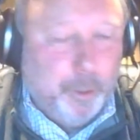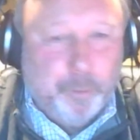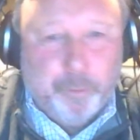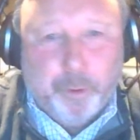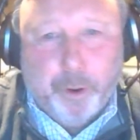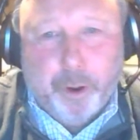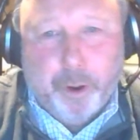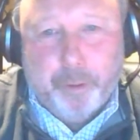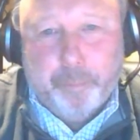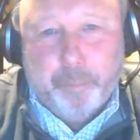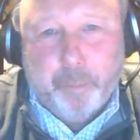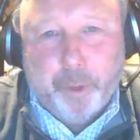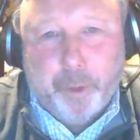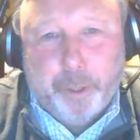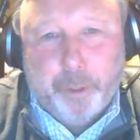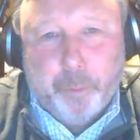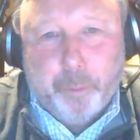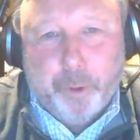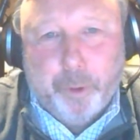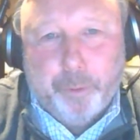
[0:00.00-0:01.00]
you've got
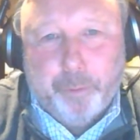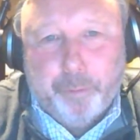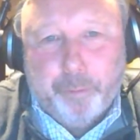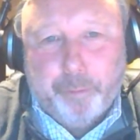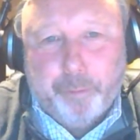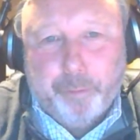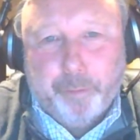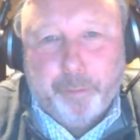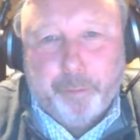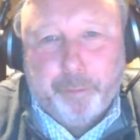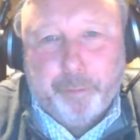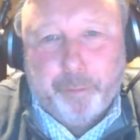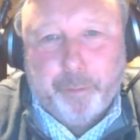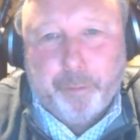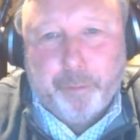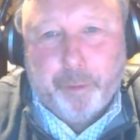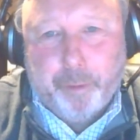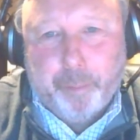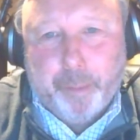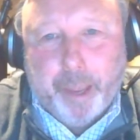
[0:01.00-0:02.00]
what you want
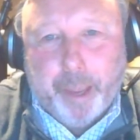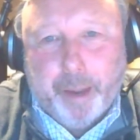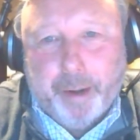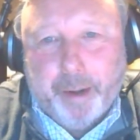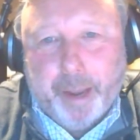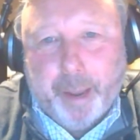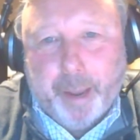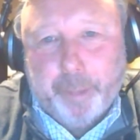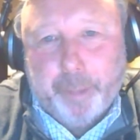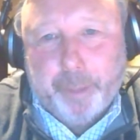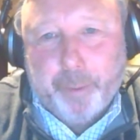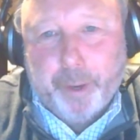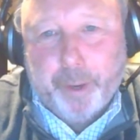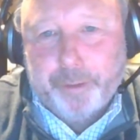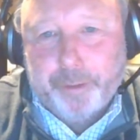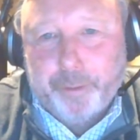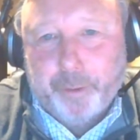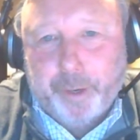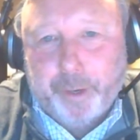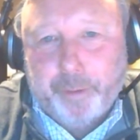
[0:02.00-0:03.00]
from that, and happy to
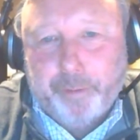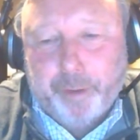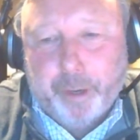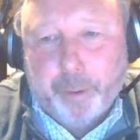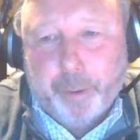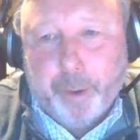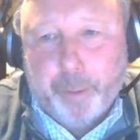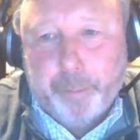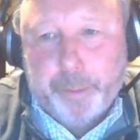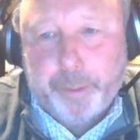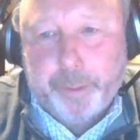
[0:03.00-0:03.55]
answer any follow-ups.